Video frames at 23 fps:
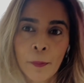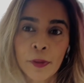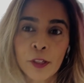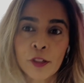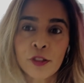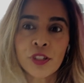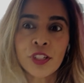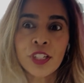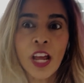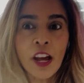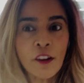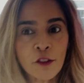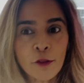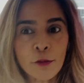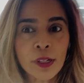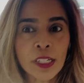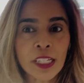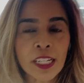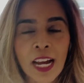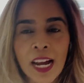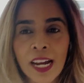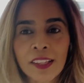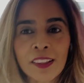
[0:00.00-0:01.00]
There's never
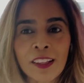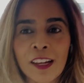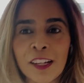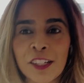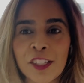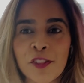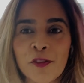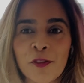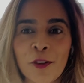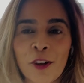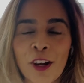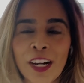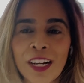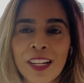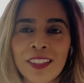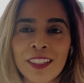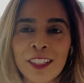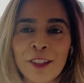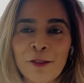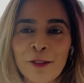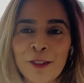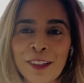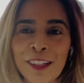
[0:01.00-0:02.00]
been guidelines for
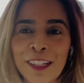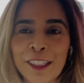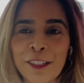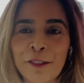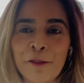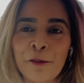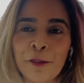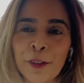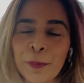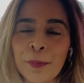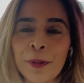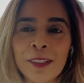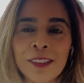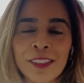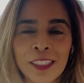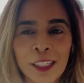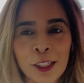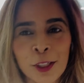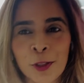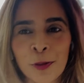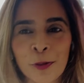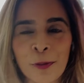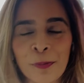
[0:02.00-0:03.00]
anything related to female
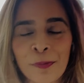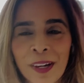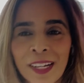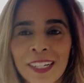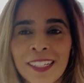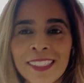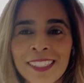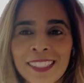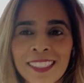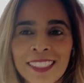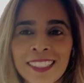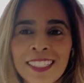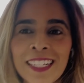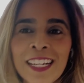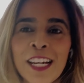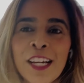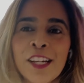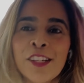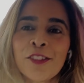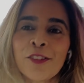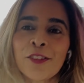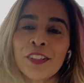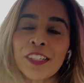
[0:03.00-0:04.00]
sexual medicine,
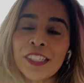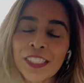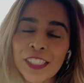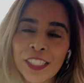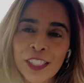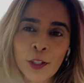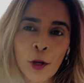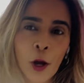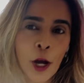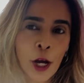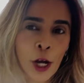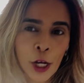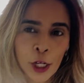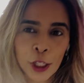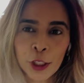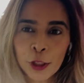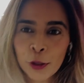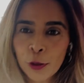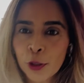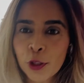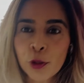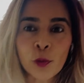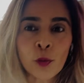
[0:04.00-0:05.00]
so this is a
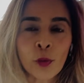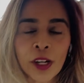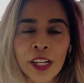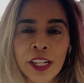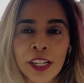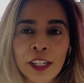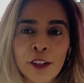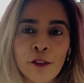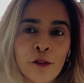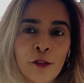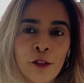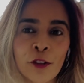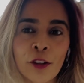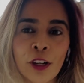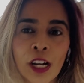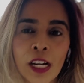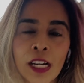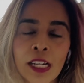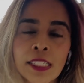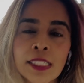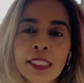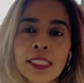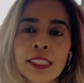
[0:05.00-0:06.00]
huge win for
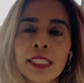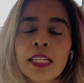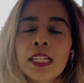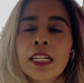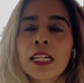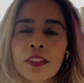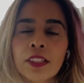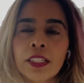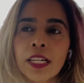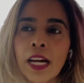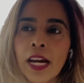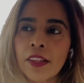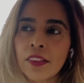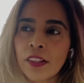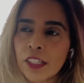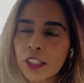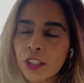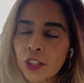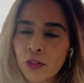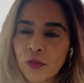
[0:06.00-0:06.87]
us. The guidelines are